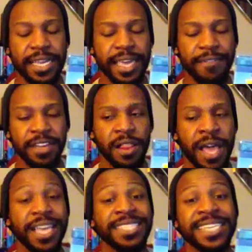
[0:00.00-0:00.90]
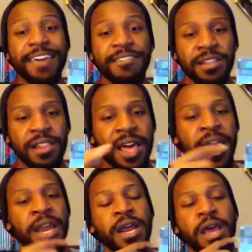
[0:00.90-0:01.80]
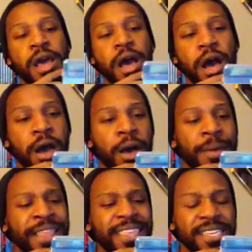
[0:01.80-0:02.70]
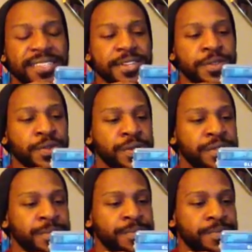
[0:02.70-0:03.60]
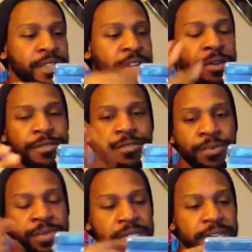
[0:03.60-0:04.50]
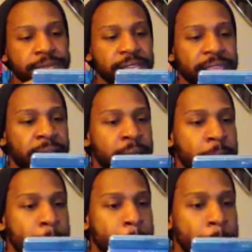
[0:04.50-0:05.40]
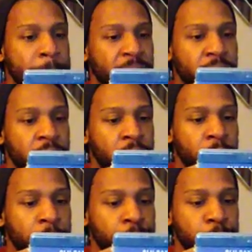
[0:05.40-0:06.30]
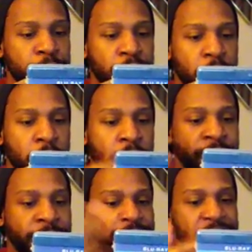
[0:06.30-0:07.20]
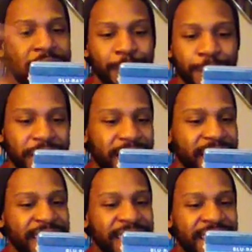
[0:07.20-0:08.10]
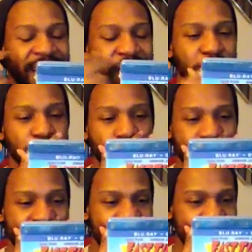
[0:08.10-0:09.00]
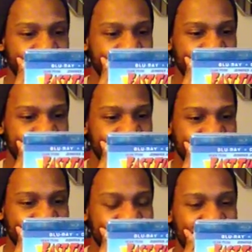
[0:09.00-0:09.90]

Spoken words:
Kevin Kline. It's Kevin Kline. I think he's still doing some films and stuff like that. But moving on, you have Sean Penn. You have what